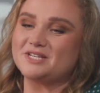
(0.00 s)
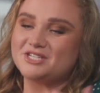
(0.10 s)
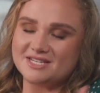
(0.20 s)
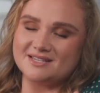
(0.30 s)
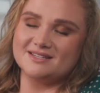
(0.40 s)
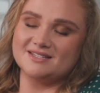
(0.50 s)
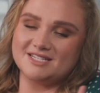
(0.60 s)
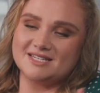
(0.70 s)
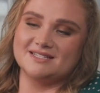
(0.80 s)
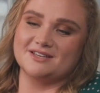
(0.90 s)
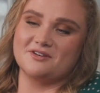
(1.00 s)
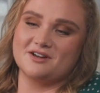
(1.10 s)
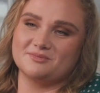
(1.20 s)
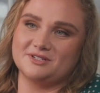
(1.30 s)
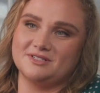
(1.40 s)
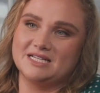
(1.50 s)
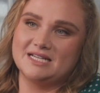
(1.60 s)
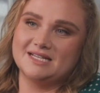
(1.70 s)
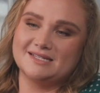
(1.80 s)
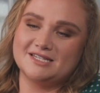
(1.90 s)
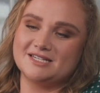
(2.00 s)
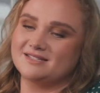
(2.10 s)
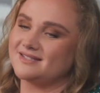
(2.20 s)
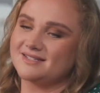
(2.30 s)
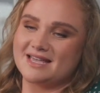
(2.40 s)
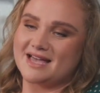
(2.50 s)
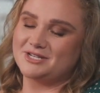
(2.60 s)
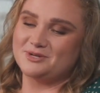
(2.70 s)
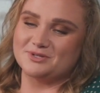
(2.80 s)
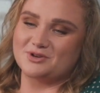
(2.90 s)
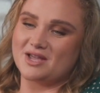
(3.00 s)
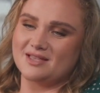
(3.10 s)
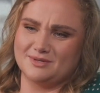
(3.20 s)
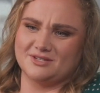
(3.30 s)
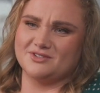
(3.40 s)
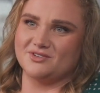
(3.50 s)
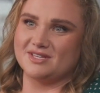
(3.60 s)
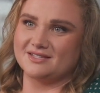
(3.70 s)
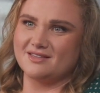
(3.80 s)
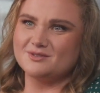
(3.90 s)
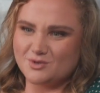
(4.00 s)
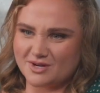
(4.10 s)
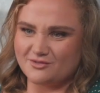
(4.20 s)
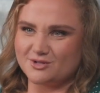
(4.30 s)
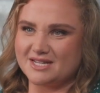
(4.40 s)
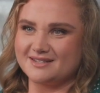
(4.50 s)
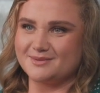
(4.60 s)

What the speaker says: But she's incredible. She was great. That was also years ago. That was 2014